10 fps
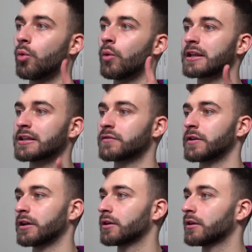last
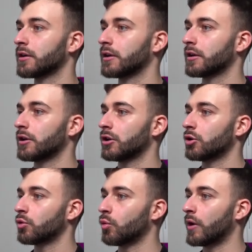thing.
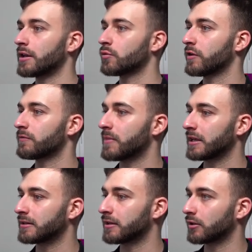When we've
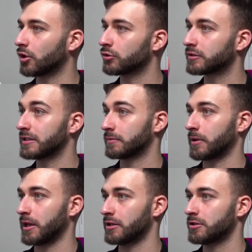made the on this
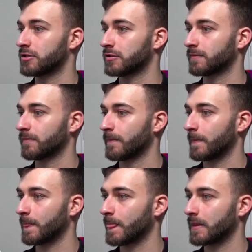page,
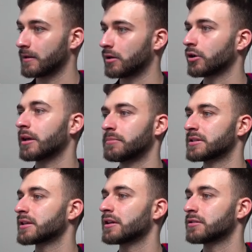okay,
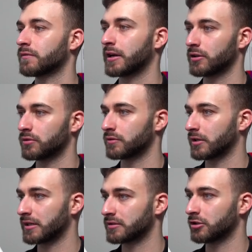besides inviting you to a
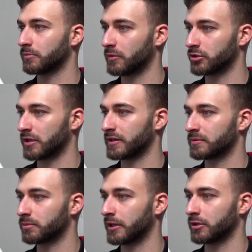custom domain, which I've
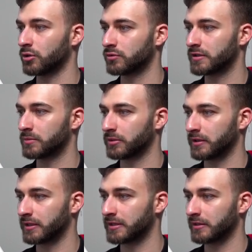explained, go to simple
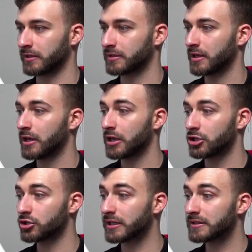editing settings,
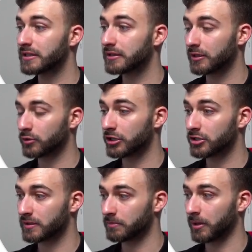you can see integrations
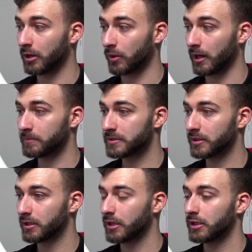and power ups.
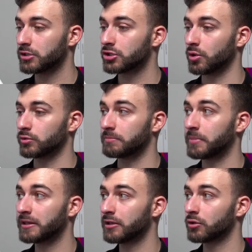So,
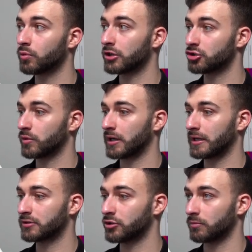depending on what you want to add
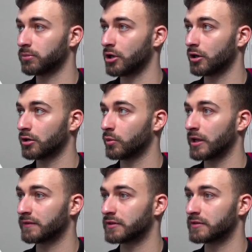to your blog, we
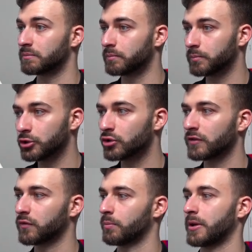have this
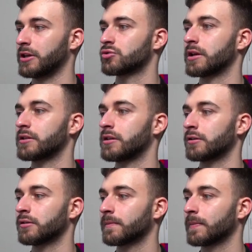beautiful page right
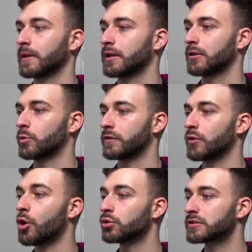here with
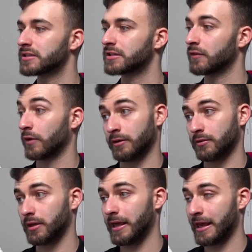all the stuff. And
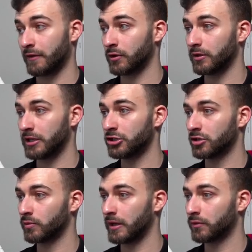every each and every one